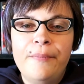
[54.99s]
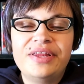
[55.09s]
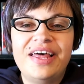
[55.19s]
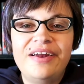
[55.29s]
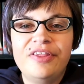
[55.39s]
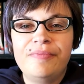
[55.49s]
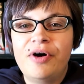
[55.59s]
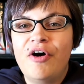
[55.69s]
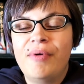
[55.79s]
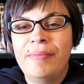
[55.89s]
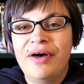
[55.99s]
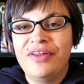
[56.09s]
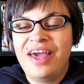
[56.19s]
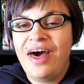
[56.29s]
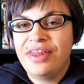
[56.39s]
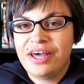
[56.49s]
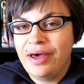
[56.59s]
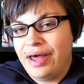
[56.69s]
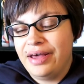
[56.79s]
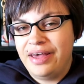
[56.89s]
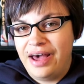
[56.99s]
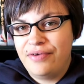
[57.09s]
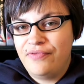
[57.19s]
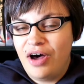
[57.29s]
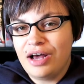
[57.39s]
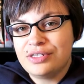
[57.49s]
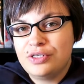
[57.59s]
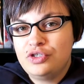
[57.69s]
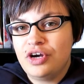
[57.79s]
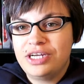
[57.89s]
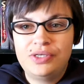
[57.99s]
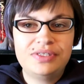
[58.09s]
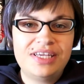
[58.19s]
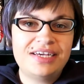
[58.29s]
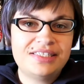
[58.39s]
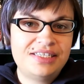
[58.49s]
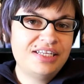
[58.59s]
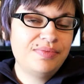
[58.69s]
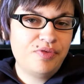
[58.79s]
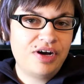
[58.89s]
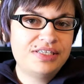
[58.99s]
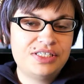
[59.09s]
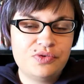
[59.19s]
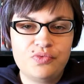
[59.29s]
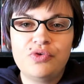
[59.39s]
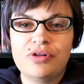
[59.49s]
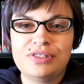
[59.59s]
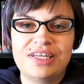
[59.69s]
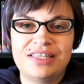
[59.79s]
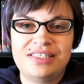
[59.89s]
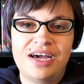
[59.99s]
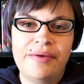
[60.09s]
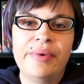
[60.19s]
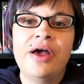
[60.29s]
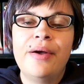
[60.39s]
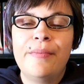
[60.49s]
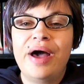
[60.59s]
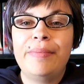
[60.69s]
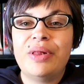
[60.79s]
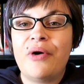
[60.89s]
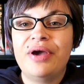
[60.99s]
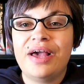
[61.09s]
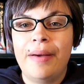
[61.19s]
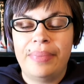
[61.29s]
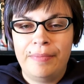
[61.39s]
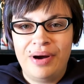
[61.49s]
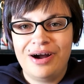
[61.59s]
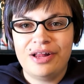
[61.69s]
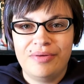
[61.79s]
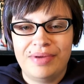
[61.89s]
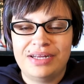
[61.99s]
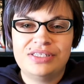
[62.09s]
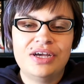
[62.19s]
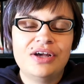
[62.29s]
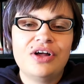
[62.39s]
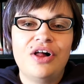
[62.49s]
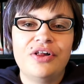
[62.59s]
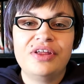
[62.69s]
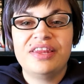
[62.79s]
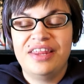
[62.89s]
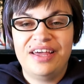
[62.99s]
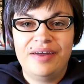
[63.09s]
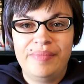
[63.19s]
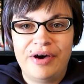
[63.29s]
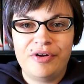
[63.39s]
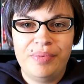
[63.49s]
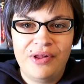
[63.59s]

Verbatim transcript: But that is a poem about the Catholic Guy Fawkes who tried to assassinate the Protestant rulers at the time by blowing up Parliament, called The Gunpowder